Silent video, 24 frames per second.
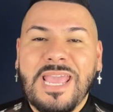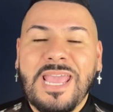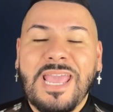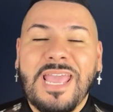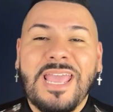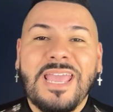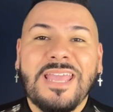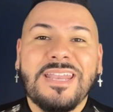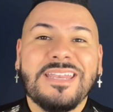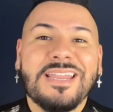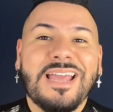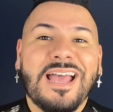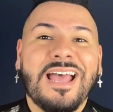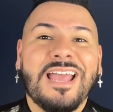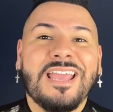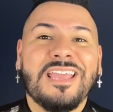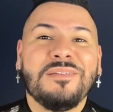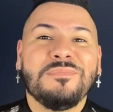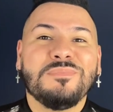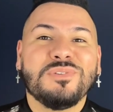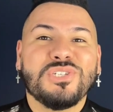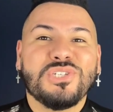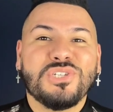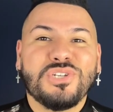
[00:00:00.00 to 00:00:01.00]
and I
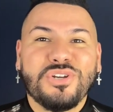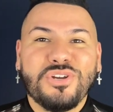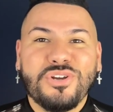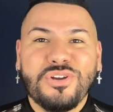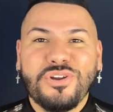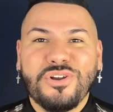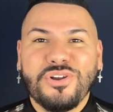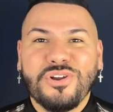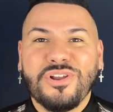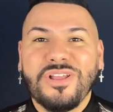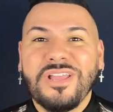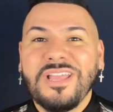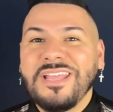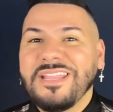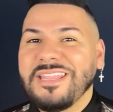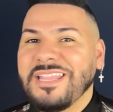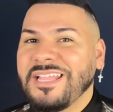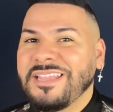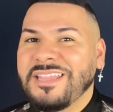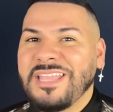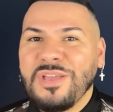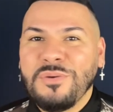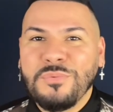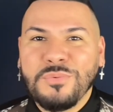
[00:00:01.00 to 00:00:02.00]
am sure
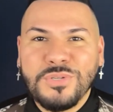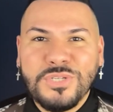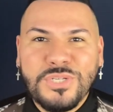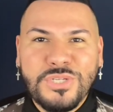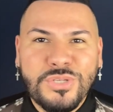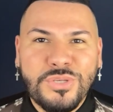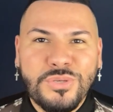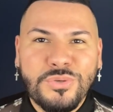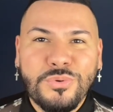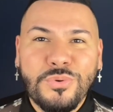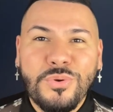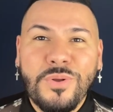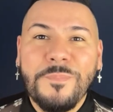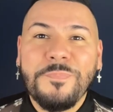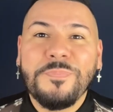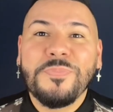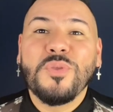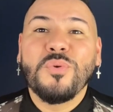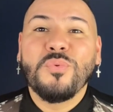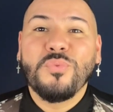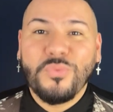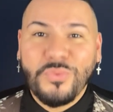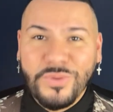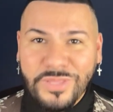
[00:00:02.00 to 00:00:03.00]
that they will do
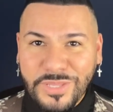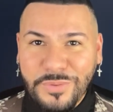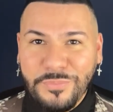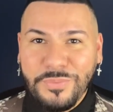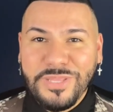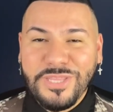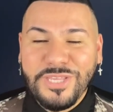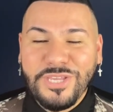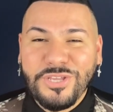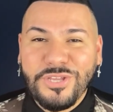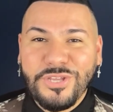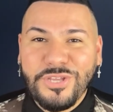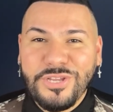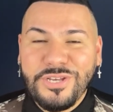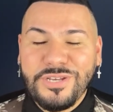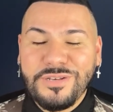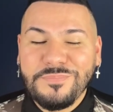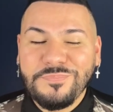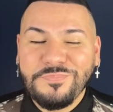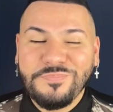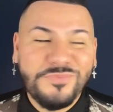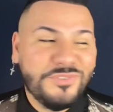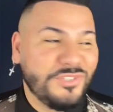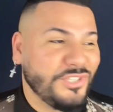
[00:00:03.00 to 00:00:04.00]
really, really good,
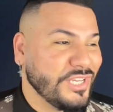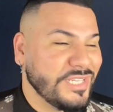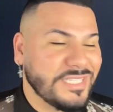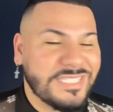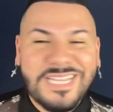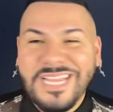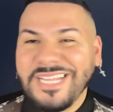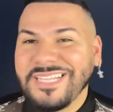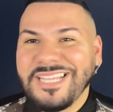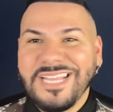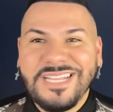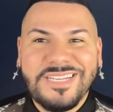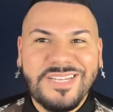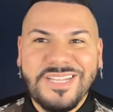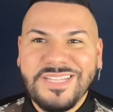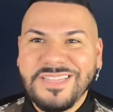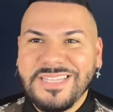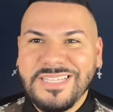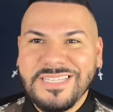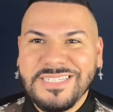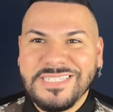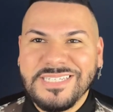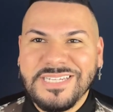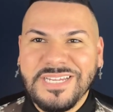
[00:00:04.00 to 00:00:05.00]
just like they
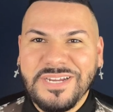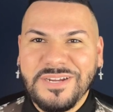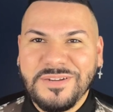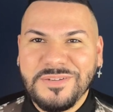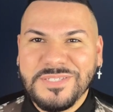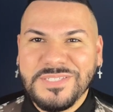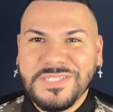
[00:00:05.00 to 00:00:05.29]
did this year.